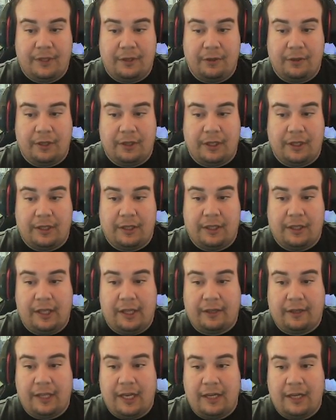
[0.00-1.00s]
You're going to
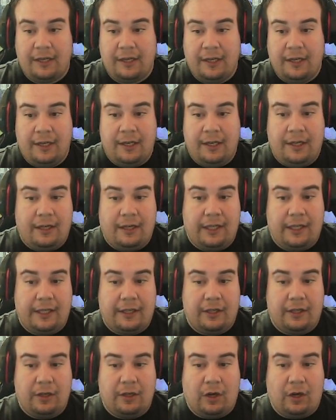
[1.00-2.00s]
click that, click
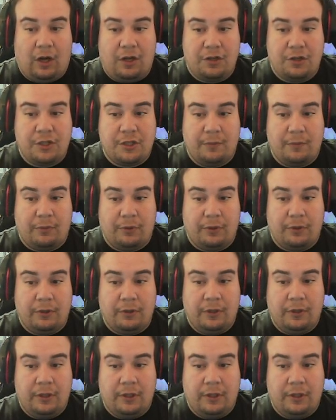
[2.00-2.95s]
Gaussian Blur,